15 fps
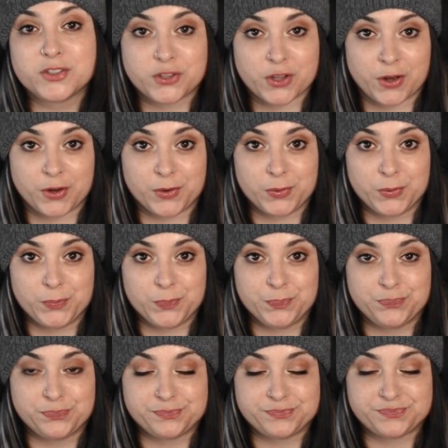So,
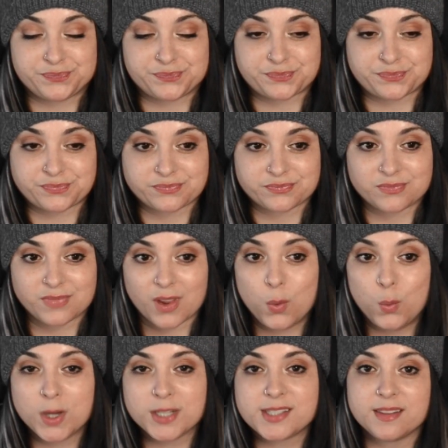
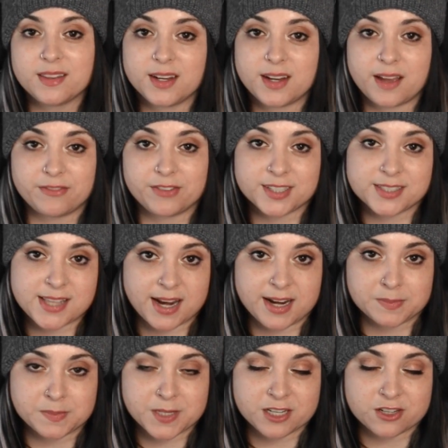what did the Netflix
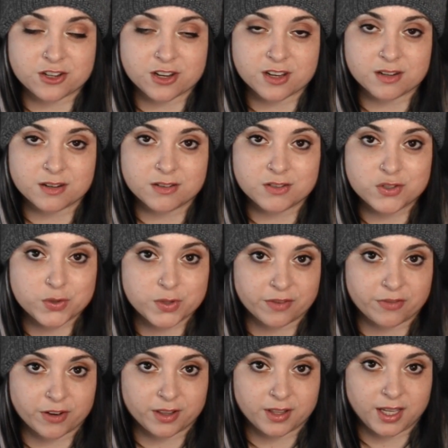adaptation do
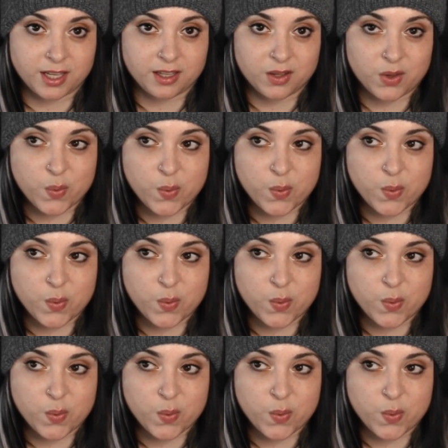differently?